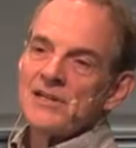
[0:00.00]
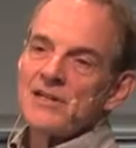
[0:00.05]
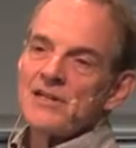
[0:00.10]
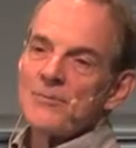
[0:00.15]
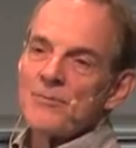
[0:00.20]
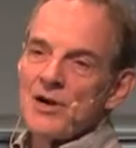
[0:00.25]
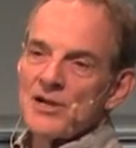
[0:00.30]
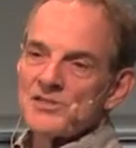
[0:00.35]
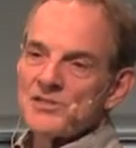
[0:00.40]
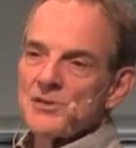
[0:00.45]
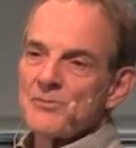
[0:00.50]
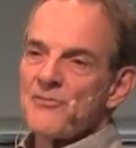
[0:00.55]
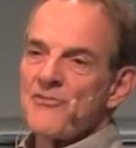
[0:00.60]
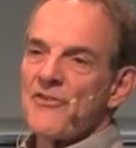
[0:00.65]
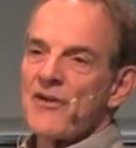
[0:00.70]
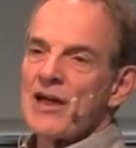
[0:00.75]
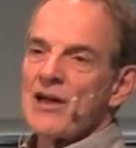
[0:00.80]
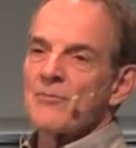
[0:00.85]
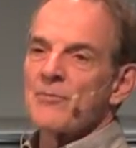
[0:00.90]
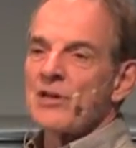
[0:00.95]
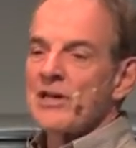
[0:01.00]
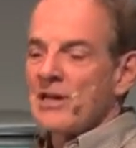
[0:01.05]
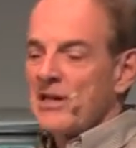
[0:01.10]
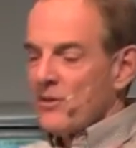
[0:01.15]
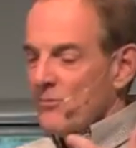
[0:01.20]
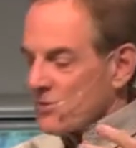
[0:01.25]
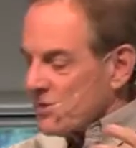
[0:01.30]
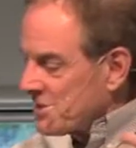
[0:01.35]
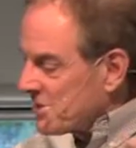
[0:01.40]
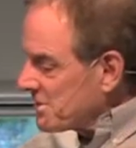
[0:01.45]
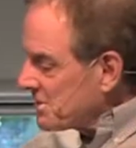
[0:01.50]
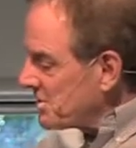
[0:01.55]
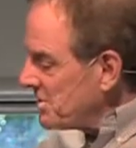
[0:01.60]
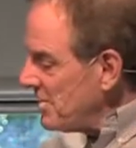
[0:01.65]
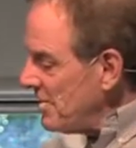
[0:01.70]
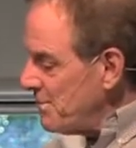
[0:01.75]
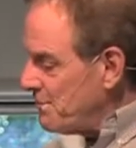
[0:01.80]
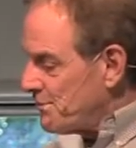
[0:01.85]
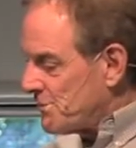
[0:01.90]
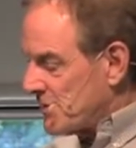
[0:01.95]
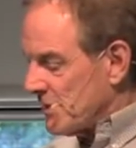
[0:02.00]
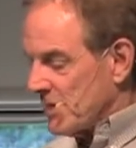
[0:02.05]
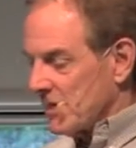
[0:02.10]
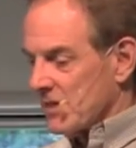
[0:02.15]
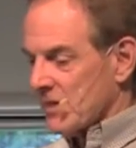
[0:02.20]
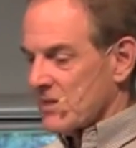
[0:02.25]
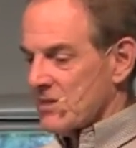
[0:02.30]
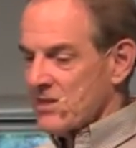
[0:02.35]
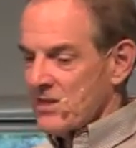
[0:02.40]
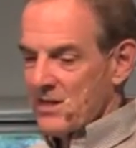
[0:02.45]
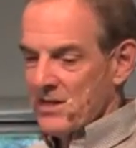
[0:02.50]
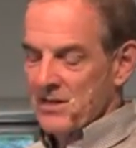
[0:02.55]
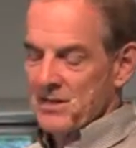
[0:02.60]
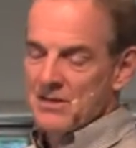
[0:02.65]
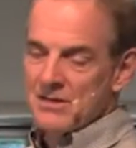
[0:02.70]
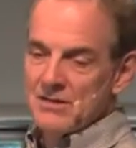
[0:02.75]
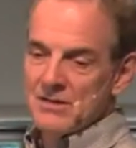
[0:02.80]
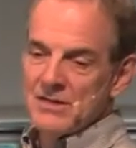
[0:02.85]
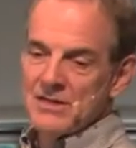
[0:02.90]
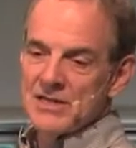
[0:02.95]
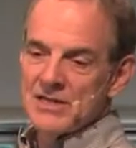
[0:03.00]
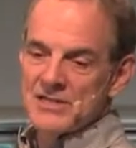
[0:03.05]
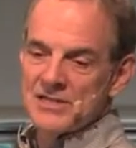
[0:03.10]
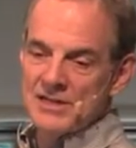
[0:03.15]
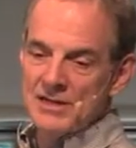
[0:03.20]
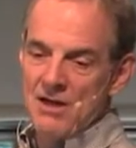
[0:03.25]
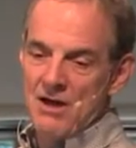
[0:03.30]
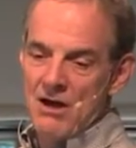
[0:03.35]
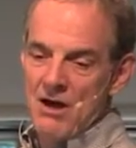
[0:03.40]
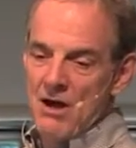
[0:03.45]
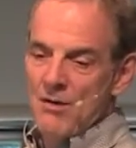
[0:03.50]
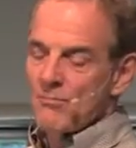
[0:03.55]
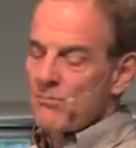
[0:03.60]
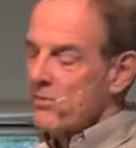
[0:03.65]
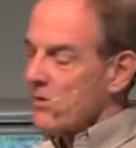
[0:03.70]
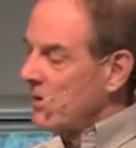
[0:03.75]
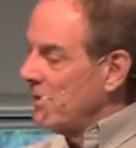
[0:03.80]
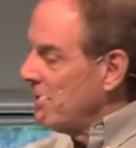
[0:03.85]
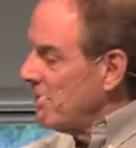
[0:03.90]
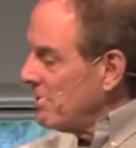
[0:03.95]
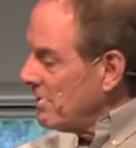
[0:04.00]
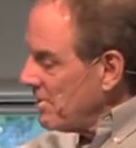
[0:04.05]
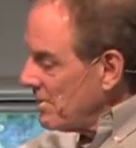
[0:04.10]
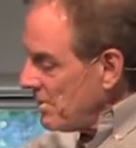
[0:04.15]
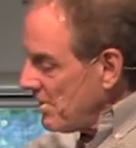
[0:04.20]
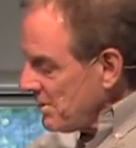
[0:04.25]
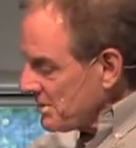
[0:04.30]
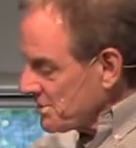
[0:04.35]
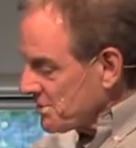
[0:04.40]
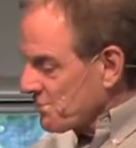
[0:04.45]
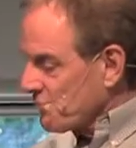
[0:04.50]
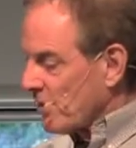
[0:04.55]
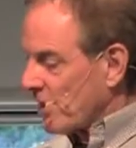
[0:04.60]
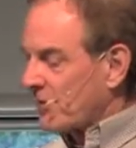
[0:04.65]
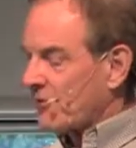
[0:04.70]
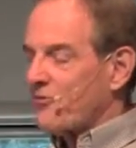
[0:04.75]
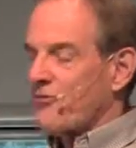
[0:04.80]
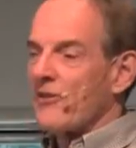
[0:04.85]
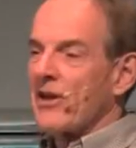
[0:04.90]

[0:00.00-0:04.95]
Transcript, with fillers: in a Muslim family. He was steeped in Islam, a strict